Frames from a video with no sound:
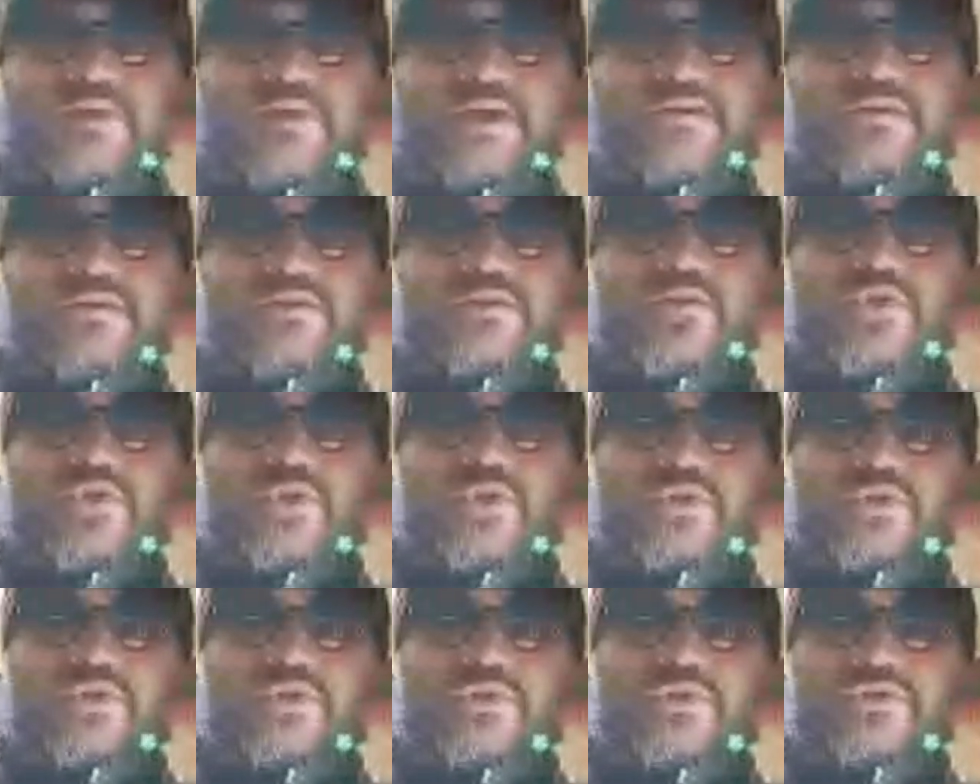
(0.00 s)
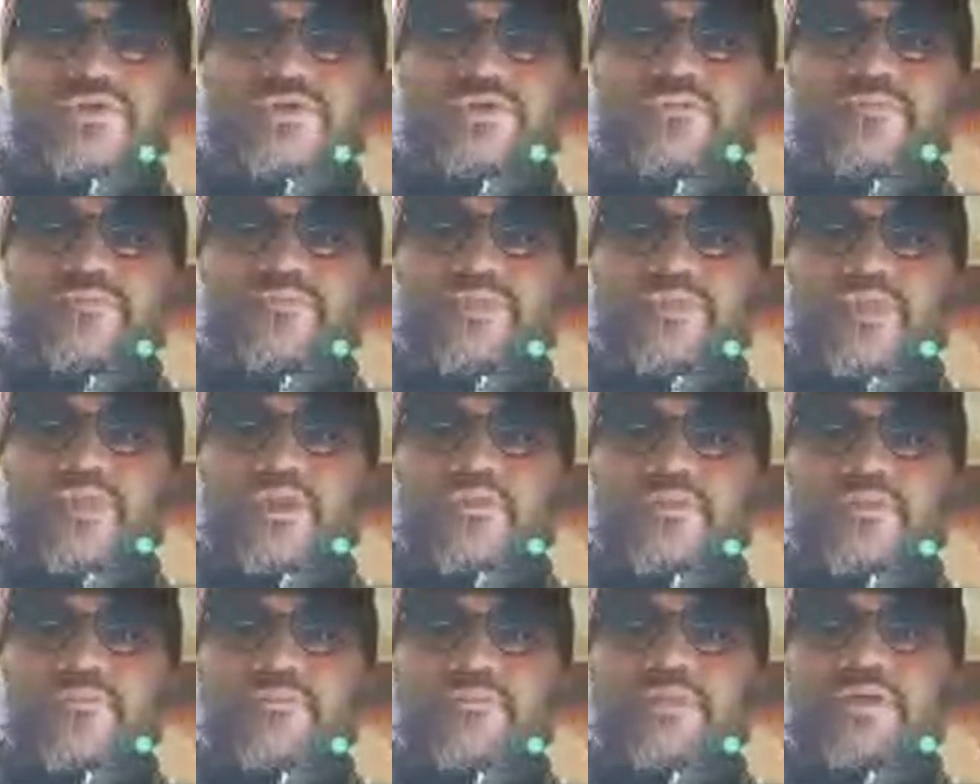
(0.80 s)
wrote.
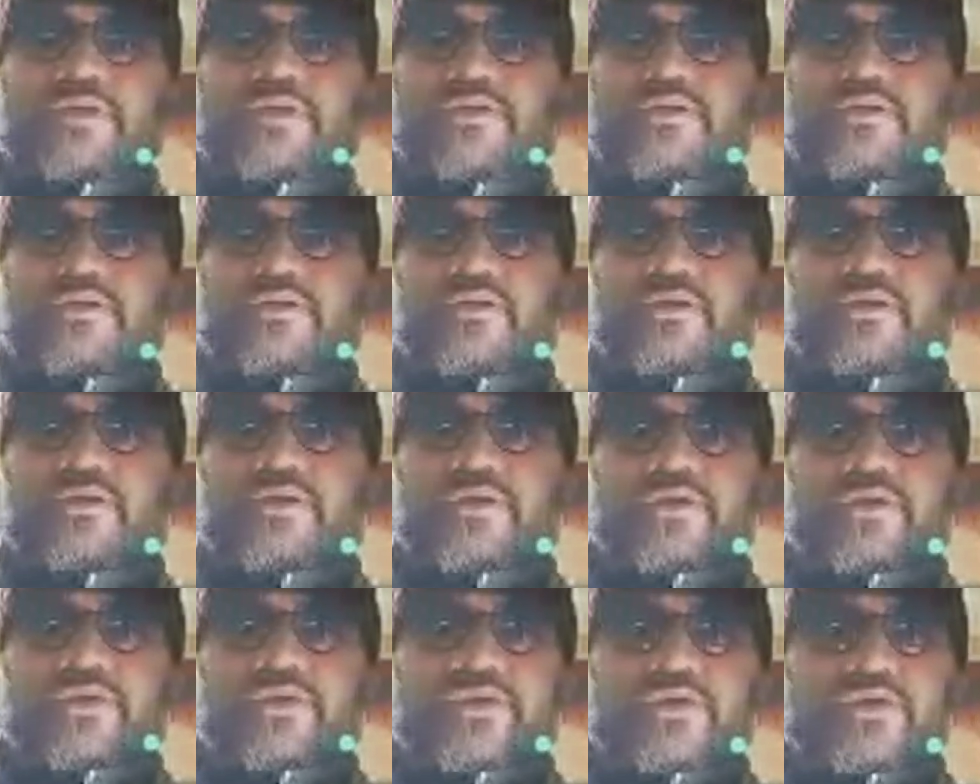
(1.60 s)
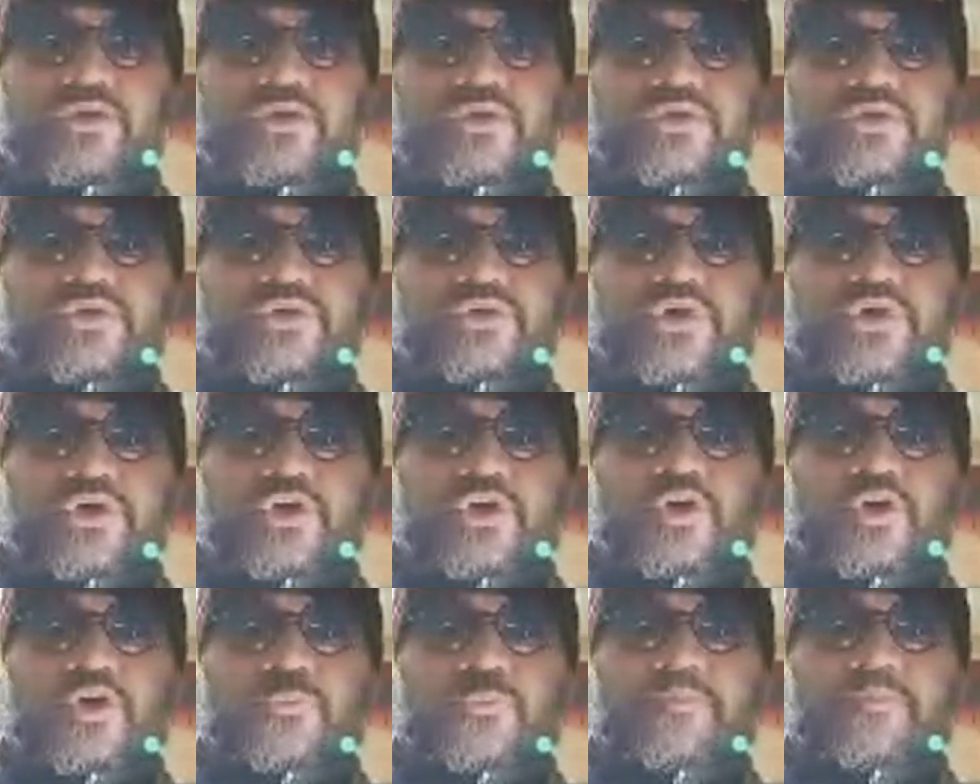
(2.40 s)
But Europe
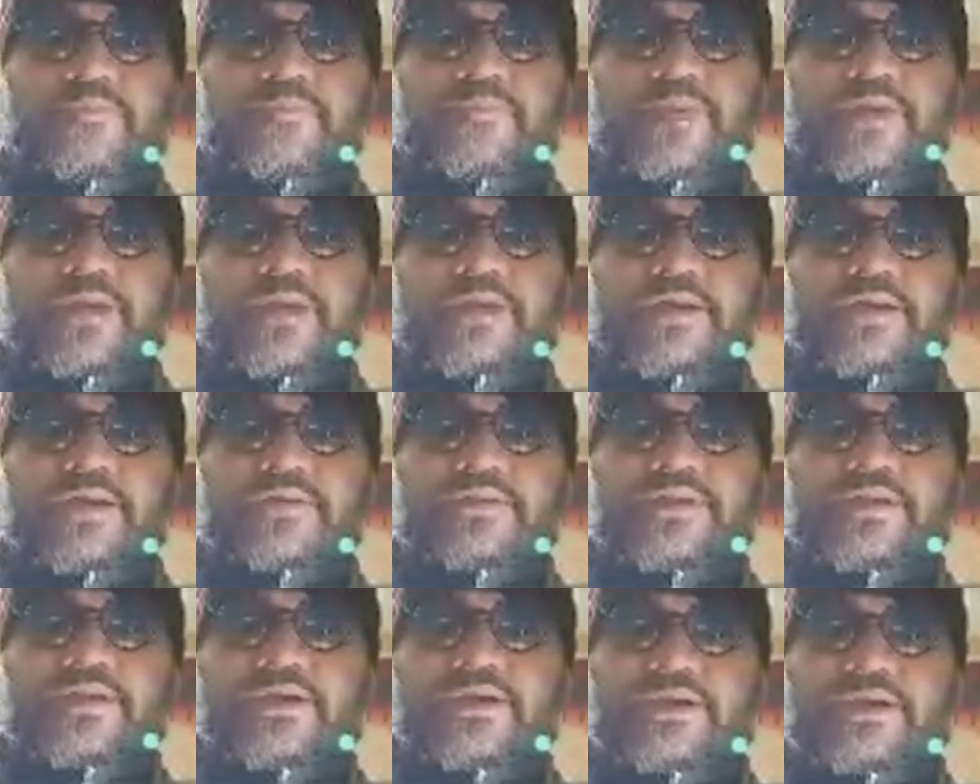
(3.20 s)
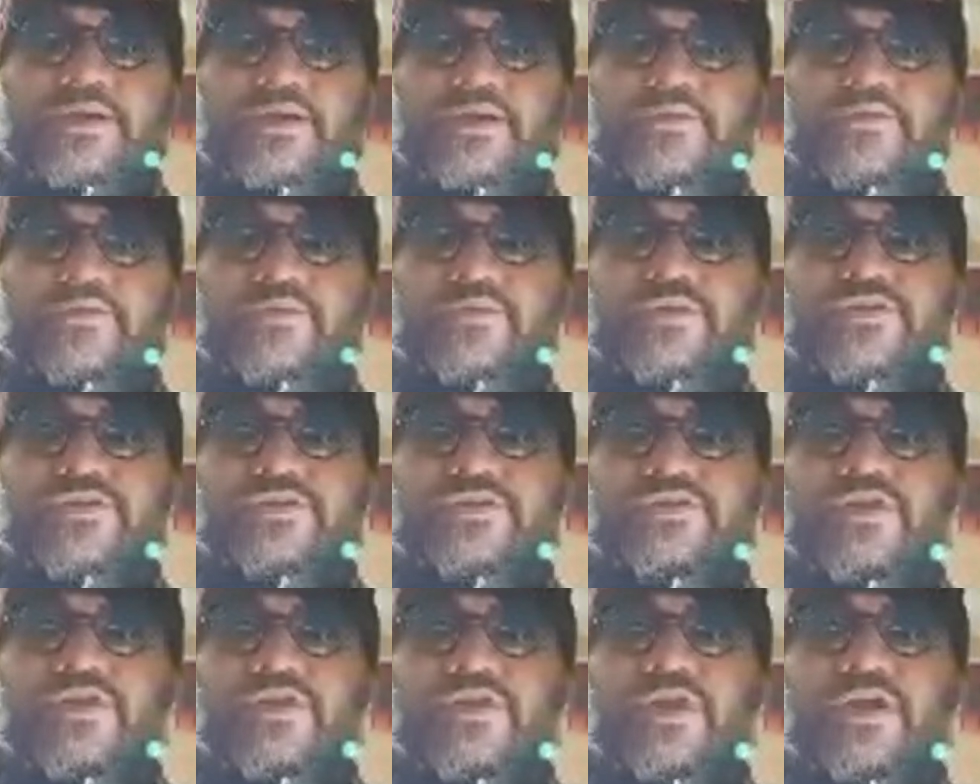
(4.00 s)
at that time was
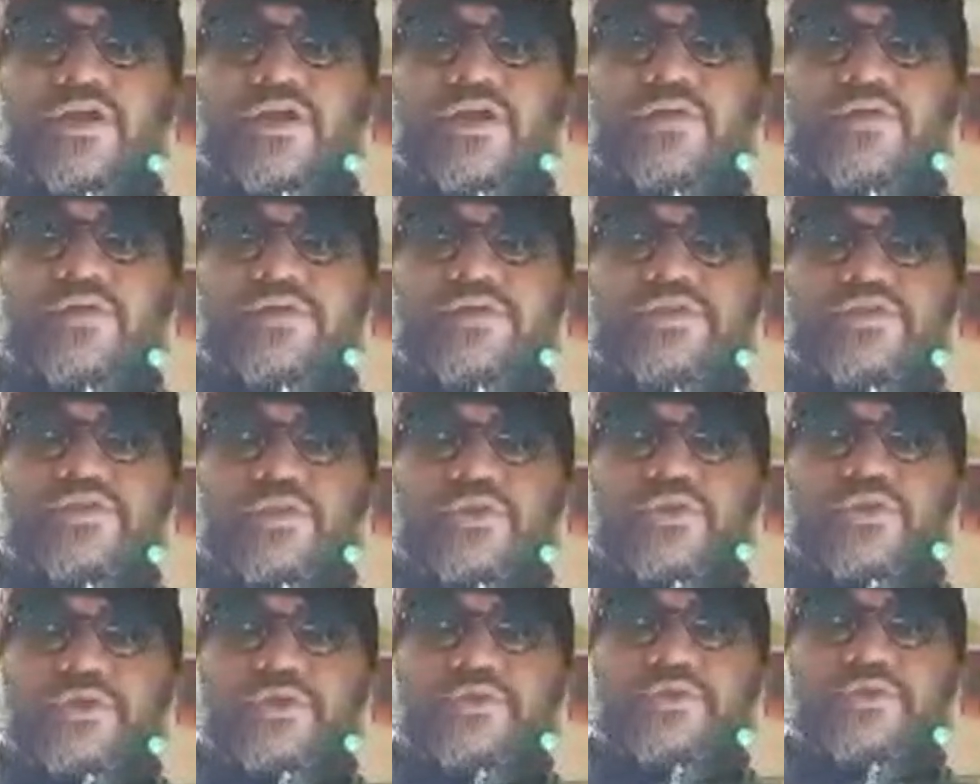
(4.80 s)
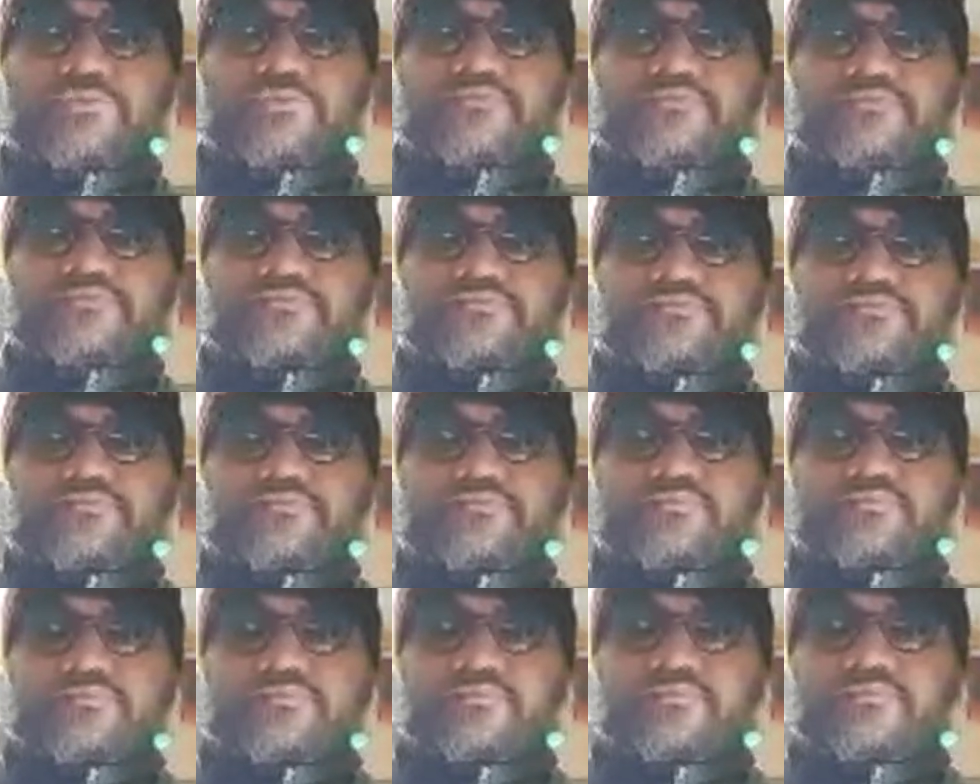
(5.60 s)
thrilled with joy.
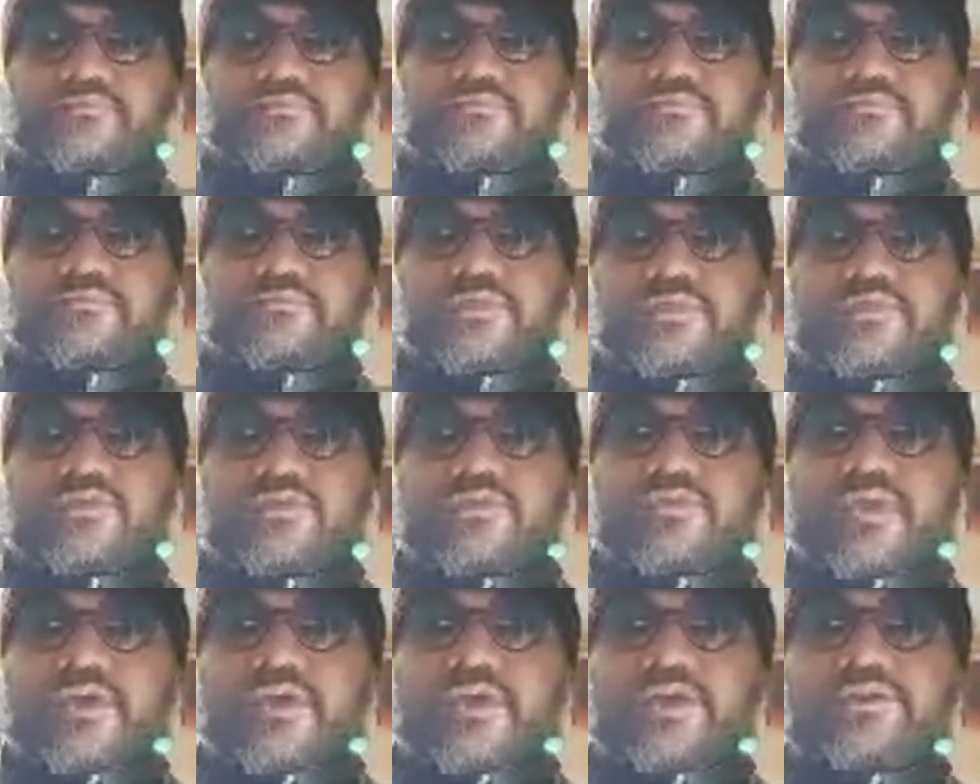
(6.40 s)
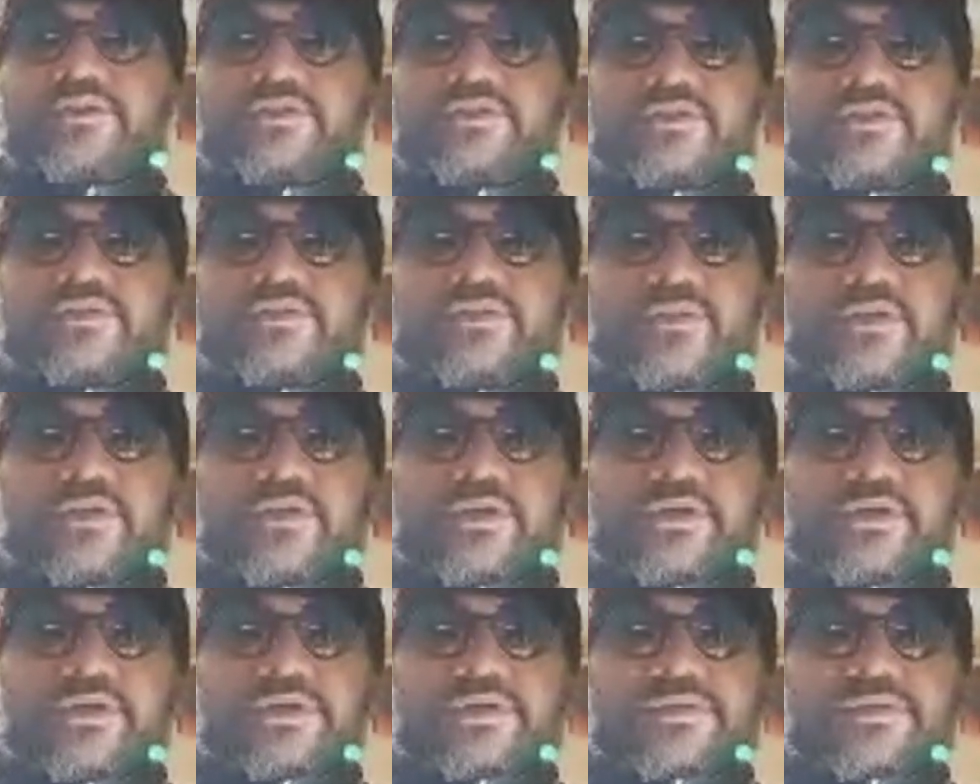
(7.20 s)
France
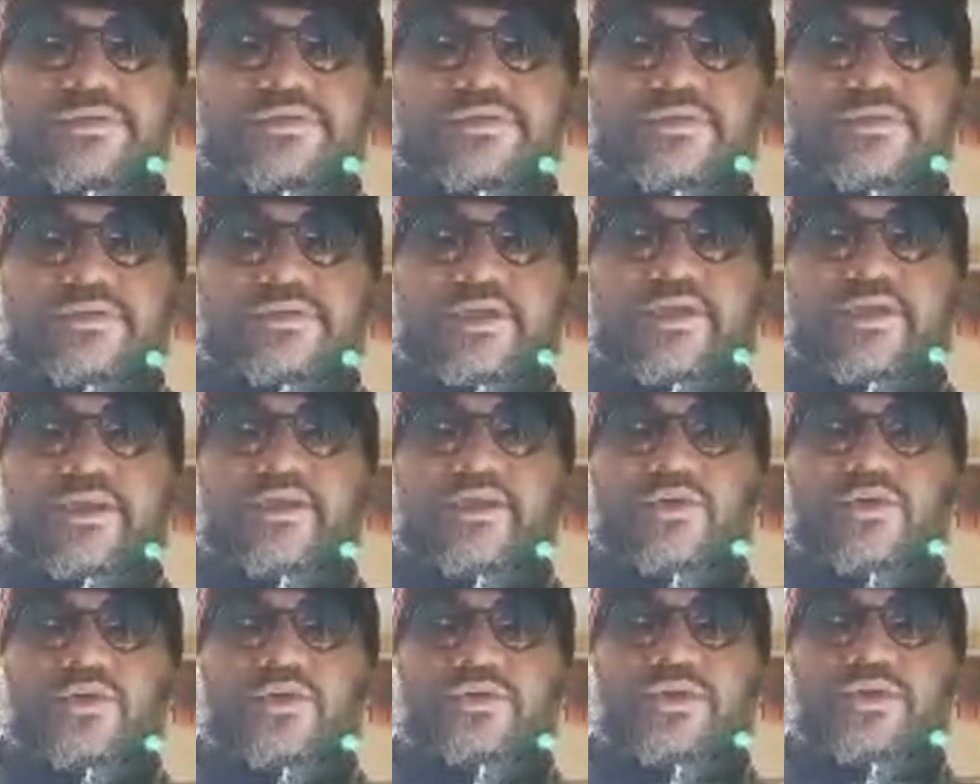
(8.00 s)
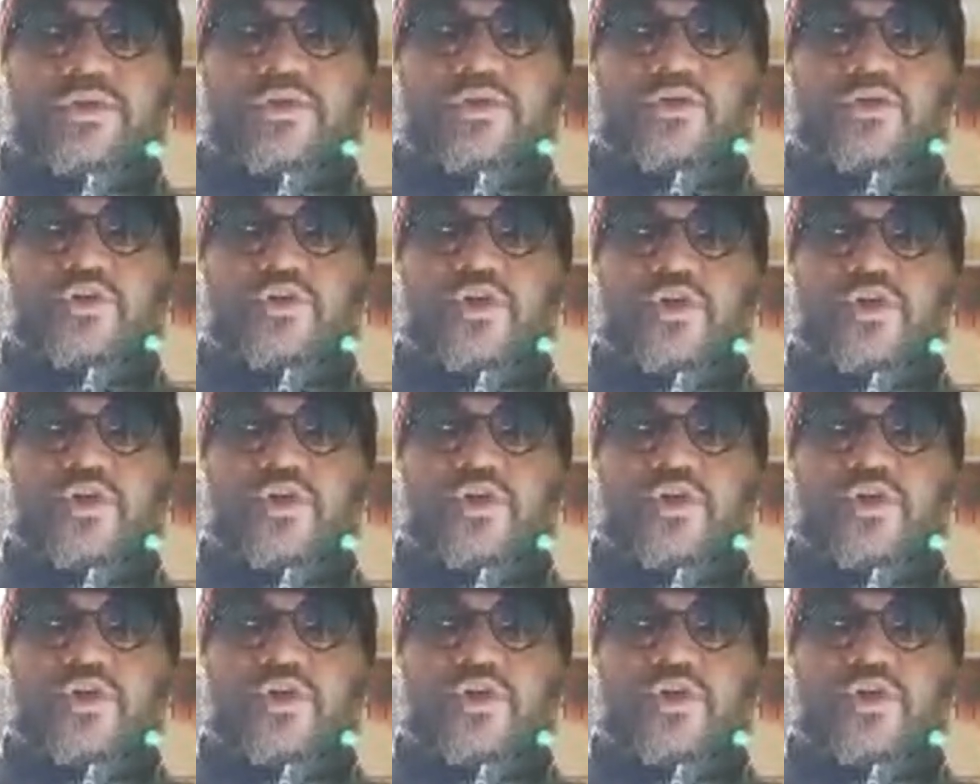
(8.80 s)
standing on the top